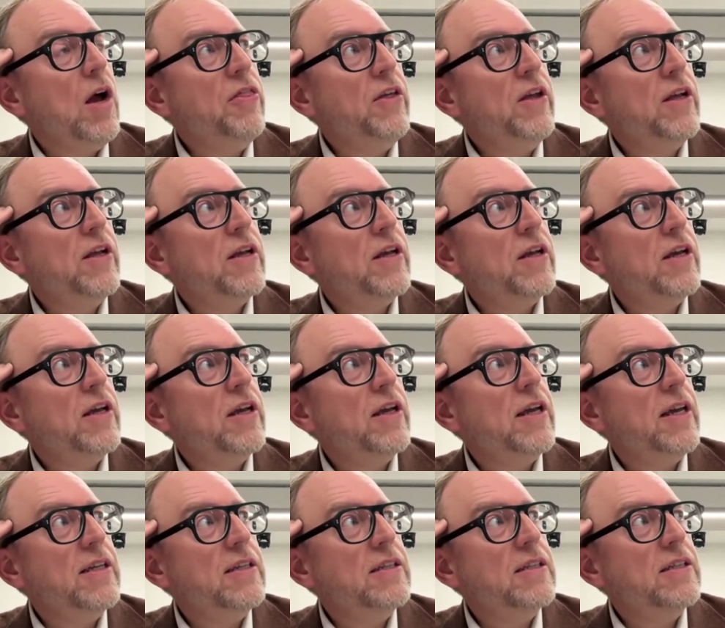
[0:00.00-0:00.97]
I think
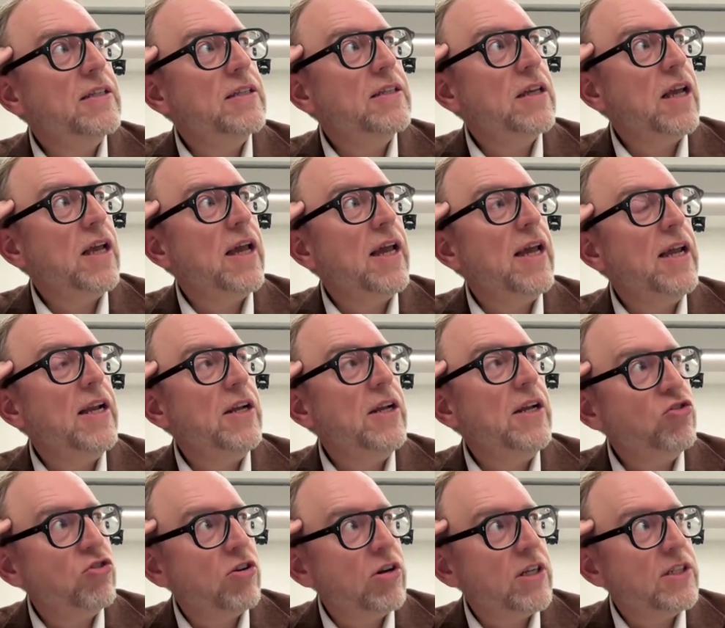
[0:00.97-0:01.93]
is
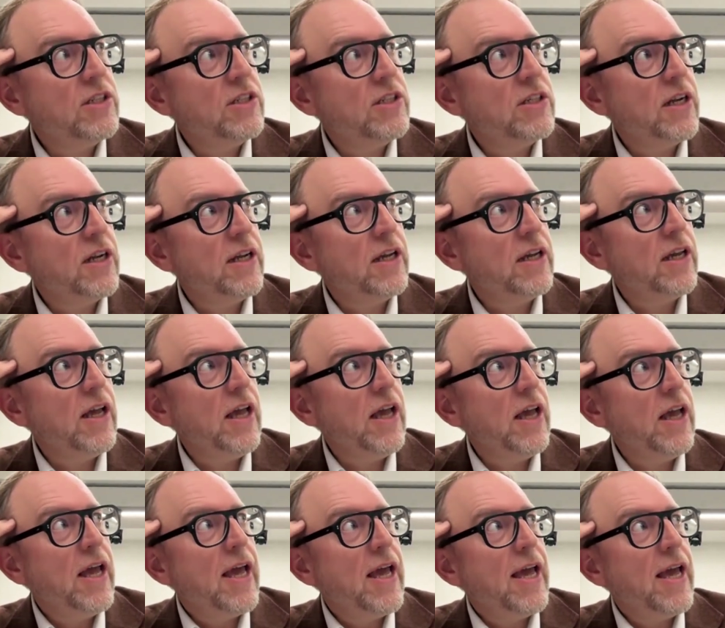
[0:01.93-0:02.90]
interesting
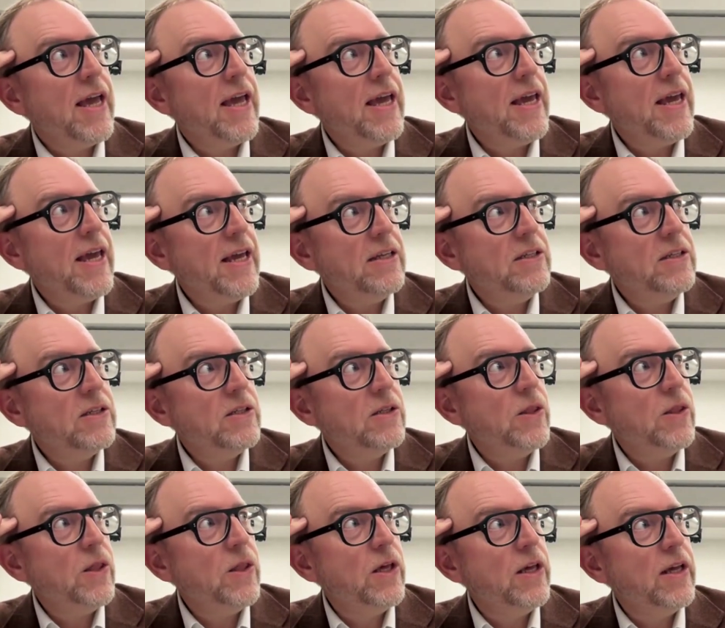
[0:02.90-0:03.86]

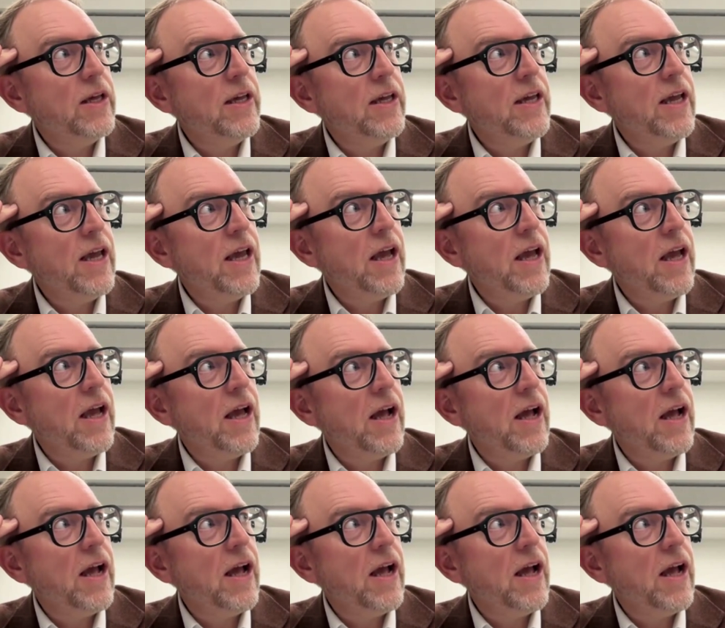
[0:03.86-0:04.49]
is the